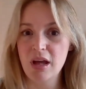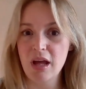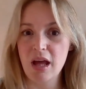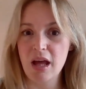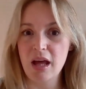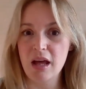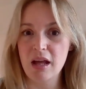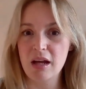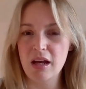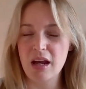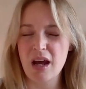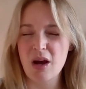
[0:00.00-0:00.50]

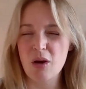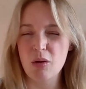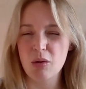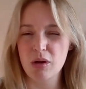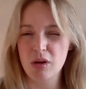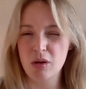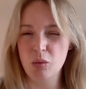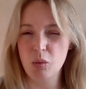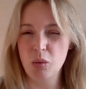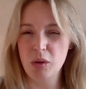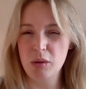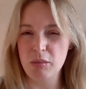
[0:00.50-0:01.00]
and how
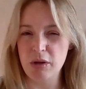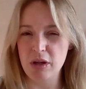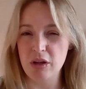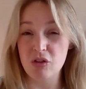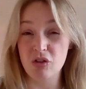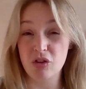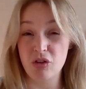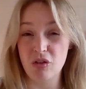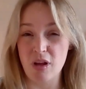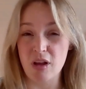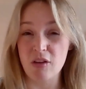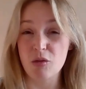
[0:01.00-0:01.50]
can we make
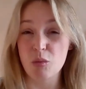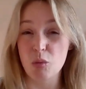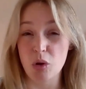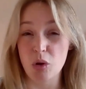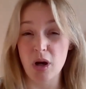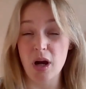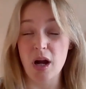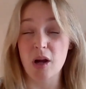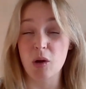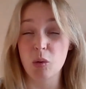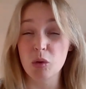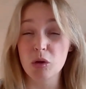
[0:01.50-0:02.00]
sure that's
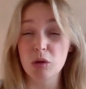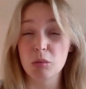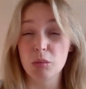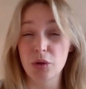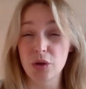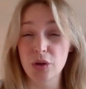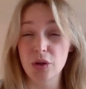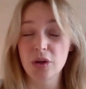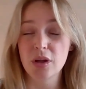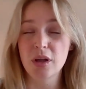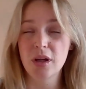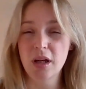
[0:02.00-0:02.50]
more
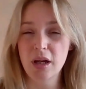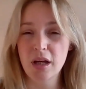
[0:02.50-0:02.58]
equitable?